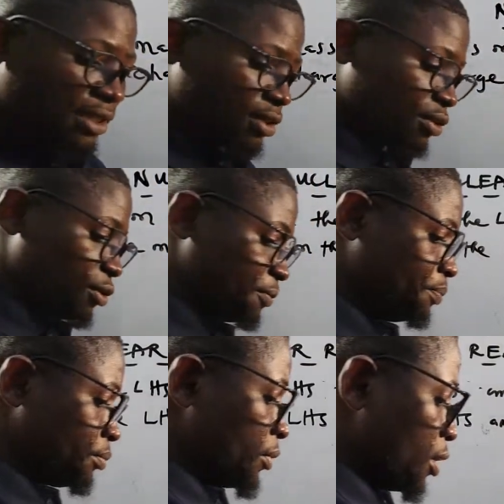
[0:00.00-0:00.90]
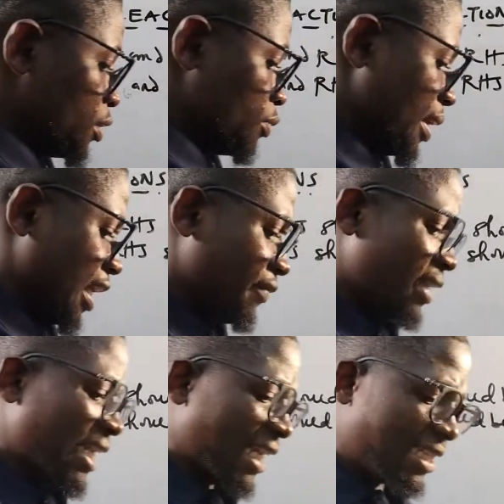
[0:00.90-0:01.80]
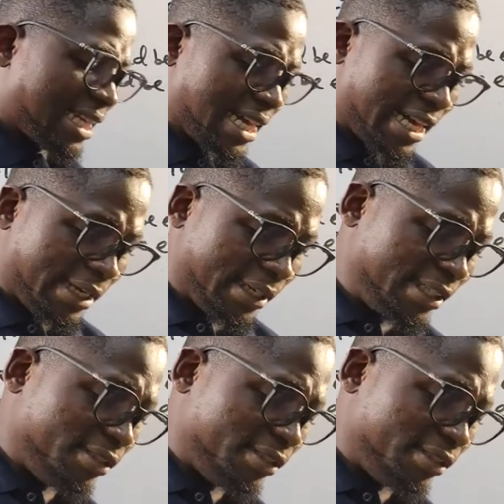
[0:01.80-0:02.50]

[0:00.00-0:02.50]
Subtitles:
let us go. We're given that in